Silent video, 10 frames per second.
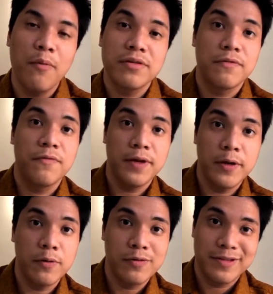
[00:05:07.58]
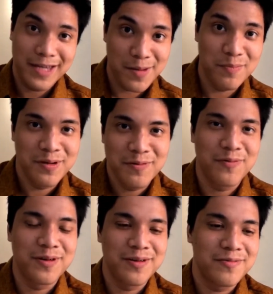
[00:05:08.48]
the video game
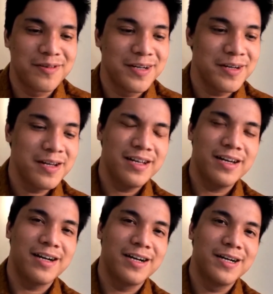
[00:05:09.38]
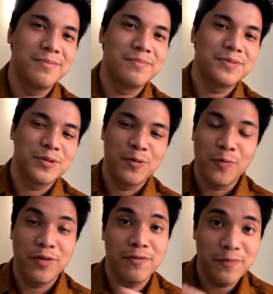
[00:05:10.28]
different, right? Um, so,
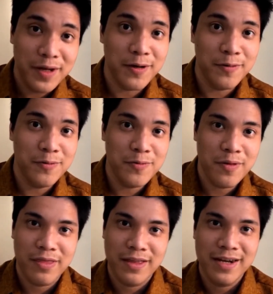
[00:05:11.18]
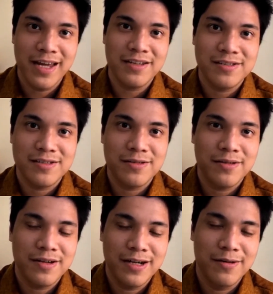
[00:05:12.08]
with a video, the next
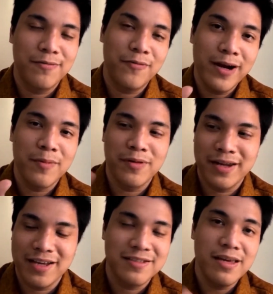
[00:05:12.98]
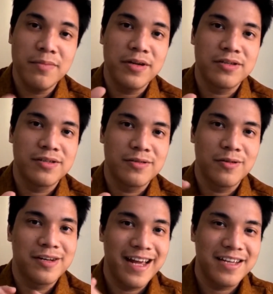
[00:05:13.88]
uh, frame or the next images or
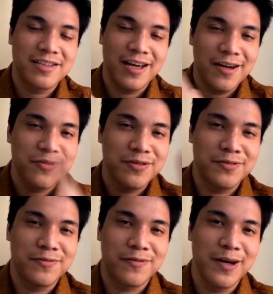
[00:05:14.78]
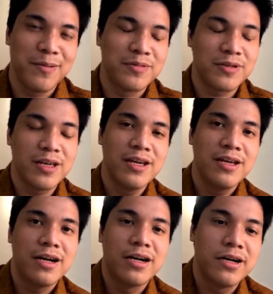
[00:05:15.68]
the next hundreds of frames
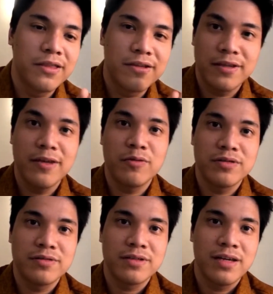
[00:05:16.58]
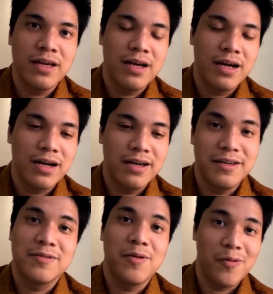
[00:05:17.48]
uh, in the sequence
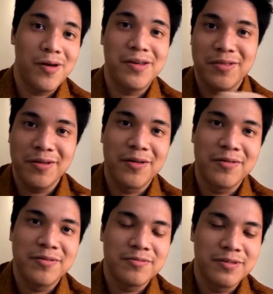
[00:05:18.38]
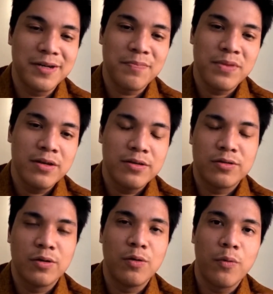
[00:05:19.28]
is already there, right?
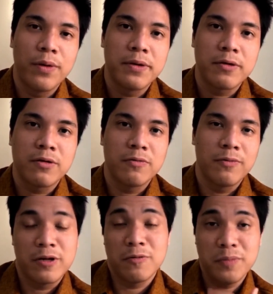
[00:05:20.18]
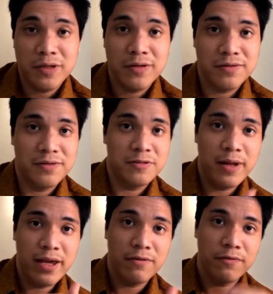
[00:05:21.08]
So, when when a computer is
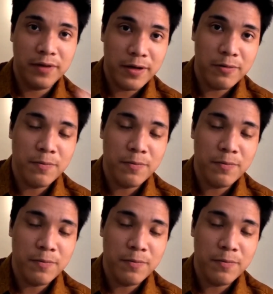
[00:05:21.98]
displaying a video,